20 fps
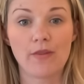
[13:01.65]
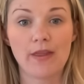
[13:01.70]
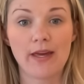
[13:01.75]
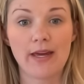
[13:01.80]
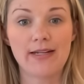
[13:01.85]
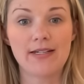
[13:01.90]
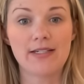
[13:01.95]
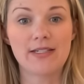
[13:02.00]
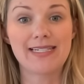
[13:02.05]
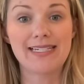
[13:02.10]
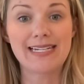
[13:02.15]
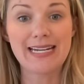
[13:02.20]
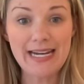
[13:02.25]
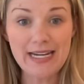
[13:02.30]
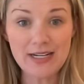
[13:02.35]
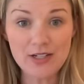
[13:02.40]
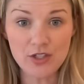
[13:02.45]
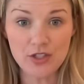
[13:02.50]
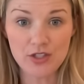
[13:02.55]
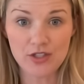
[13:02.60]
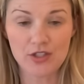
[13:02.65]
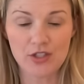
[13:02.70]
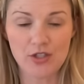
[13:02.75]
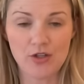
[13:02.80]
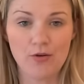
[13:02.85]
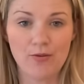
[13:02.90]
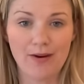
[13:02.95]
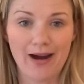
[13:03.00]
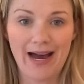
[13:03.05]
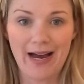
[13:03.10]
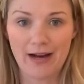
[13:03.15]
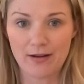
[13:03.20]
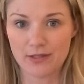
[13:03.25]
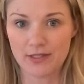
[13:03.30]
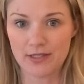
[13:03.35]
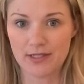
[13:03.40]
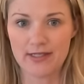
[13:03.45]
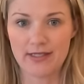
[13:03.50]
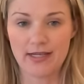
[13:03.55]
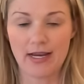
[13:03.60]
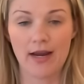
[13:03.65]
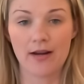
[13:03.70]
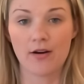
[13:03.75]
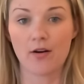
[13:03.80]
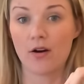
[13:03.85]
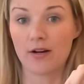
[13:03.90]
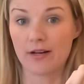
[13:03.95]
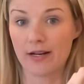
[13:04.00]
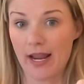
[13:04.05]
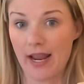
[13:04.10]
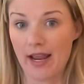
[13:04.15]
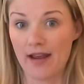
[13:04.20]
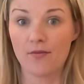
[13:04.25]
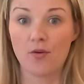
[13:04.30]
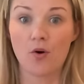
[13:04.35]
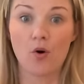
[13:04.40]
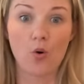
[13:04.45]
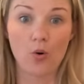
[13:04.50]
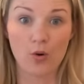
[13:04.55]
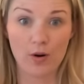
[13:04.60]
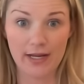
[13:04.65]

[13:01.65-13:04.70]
that teaches you how to design on Canva or